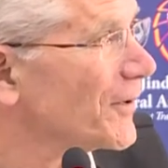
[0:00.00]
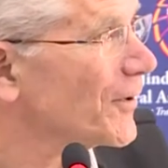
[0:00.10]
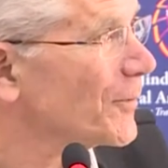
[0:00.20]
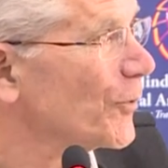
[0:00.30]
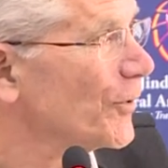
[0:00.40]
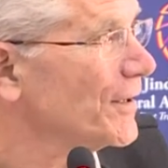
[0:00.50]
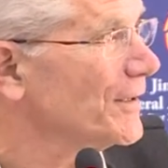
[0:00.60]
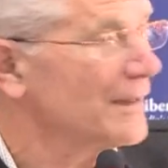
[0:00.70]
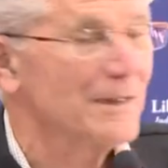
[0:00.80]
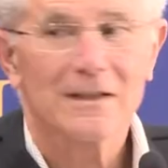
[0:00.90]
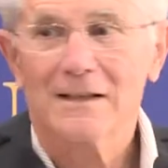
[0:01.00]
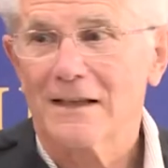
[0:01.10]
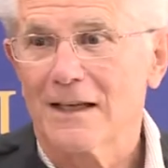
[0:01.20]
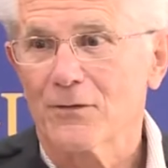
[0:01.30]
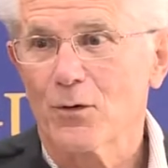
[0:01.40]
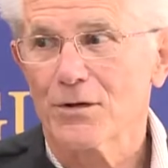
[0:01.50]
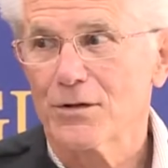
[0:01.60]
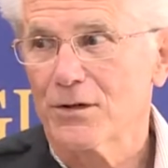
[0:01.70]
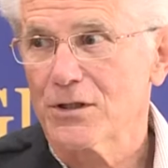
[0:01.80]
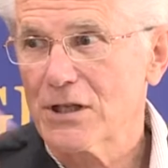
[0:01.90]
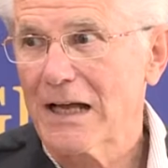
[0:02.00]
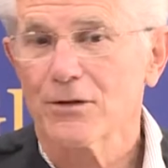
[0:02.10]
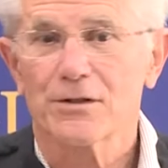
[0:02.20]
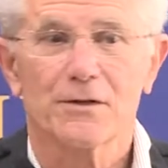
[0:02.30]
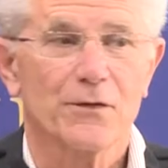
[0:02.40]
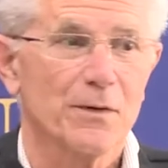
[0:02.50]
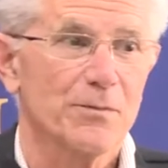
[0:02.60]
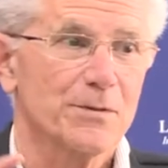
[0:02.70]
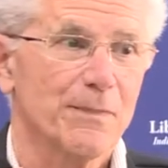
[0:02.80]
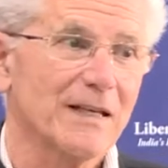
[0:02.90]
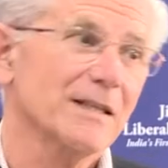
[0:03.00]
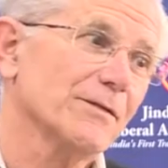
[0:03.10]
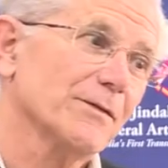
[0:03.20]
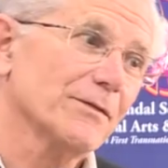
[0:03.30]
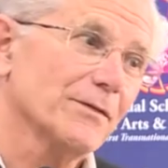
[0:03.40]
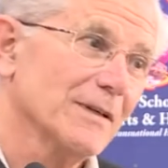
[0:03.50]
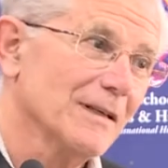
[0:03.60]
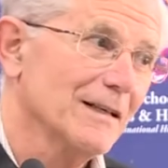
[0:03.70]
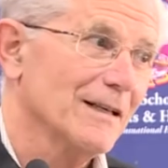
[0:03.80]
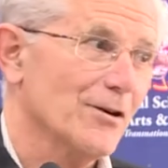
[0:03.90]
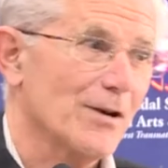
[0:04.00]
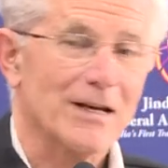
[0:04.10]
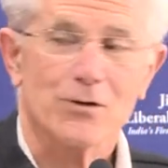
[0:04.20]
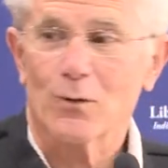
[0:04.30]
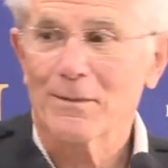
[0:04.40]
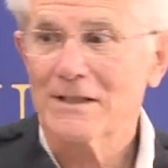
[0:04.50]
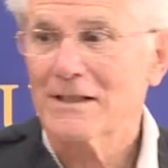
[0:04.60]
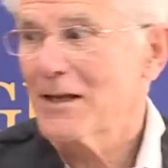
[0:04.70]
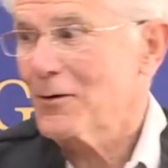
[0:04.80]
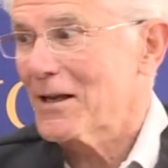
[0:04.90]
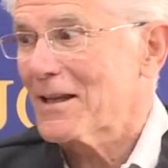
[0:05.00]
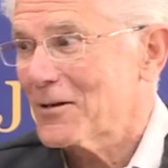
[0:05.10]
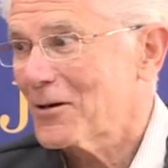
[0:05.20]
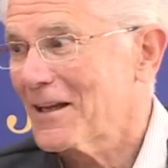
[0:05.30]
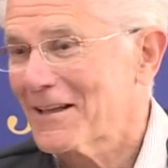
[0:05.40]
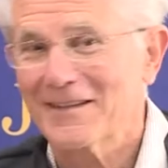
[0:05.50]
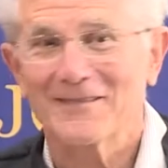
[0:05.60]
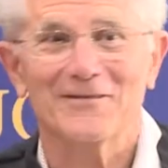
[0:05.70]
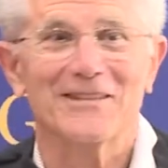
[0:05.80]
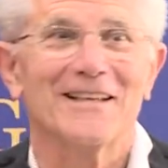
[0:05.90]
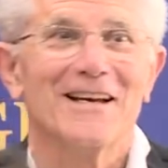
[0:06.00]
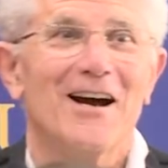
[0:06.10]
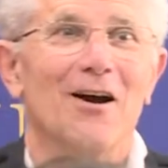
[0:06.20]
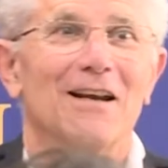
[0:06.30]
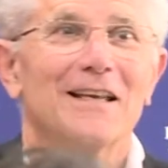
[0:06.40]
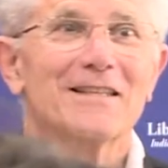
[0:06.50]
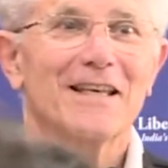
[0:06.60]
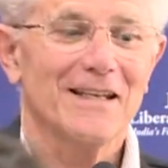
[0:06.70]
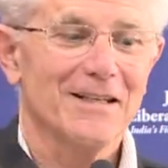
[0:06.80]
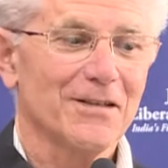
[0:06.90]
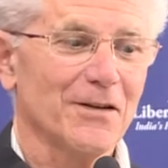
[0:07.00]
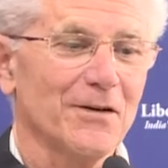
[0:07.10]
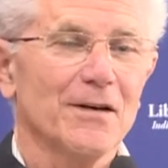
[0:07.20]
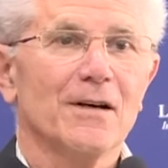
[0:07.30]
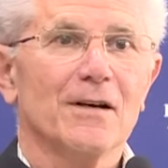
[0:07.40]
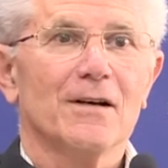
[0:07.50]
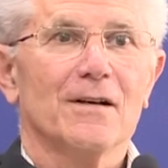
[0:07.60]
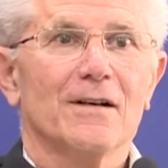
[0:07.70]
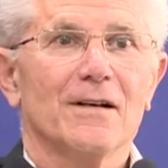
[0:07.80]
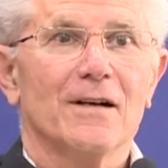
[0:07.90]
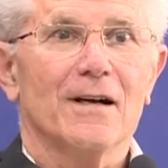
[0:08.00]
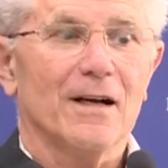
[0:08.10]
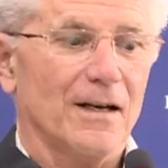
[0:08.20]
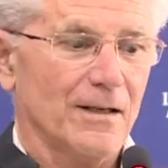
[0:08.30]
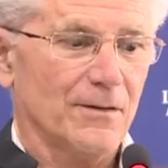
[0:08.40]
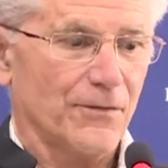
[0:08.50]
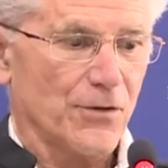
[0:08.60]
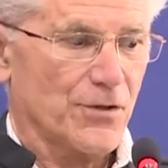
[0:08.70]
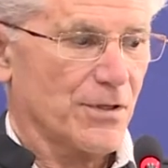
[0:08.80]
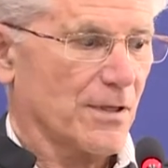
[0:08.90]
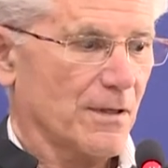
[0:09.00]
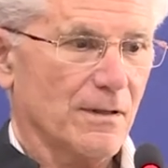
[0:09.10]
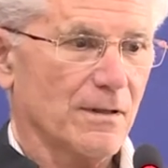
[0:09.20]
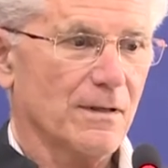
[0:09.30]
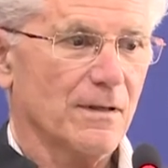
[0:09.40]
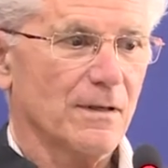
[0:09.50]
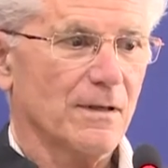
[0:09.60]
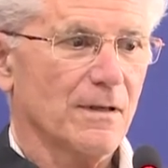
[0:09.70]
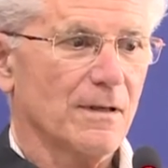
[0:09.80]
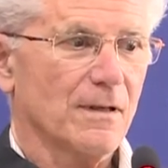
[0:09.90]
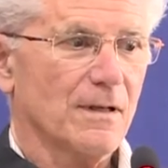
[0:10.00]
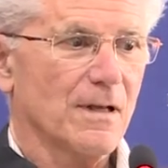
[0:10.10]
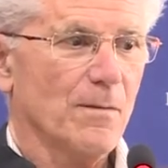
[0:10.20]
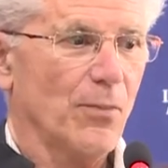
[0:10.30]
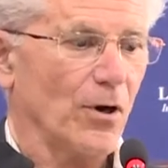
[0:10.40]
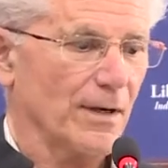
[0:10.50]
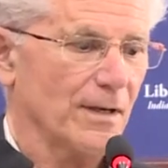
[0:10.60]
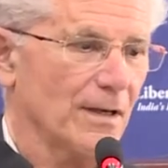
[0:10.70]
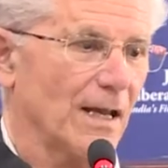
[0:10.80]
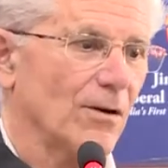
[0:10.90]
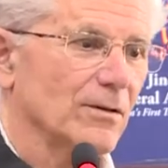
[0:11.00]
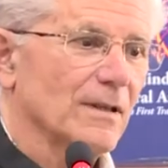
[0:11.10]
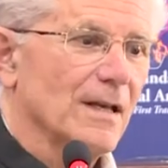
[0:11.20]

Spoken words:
On board? And of course, you can challenge it from the perspective of International Women's Day or anything you like. All right, let's get into the first part now.